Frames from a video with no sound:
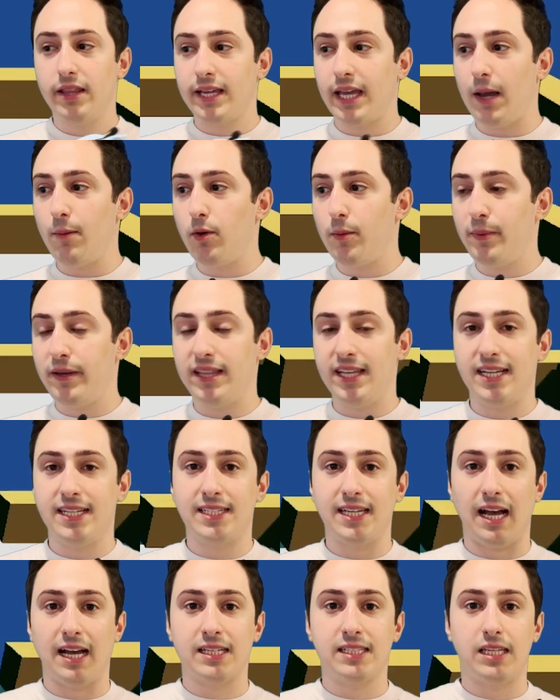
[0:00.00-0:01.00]
game would be the
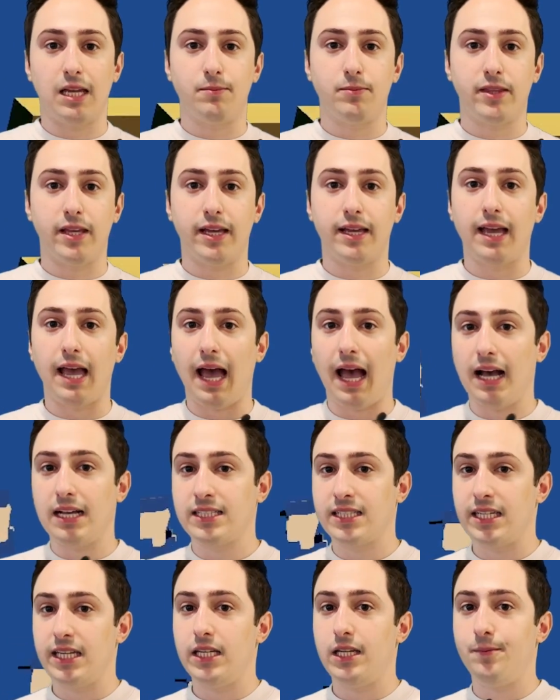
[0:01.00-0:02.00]
exact same thing as
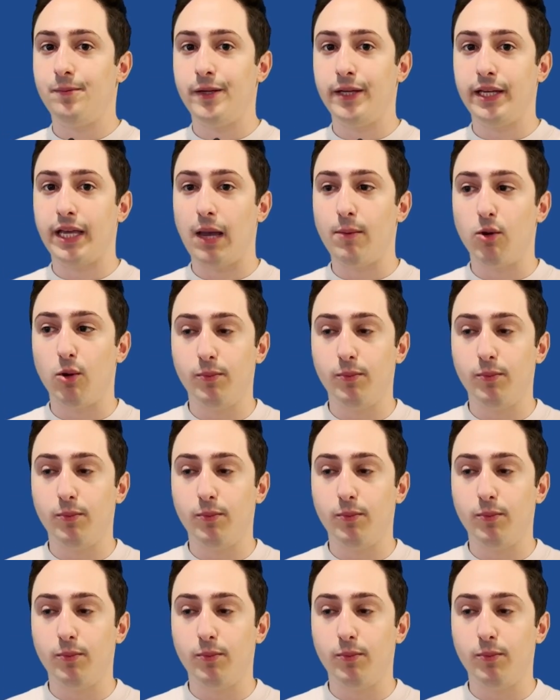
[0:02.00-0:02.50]
the EDP game.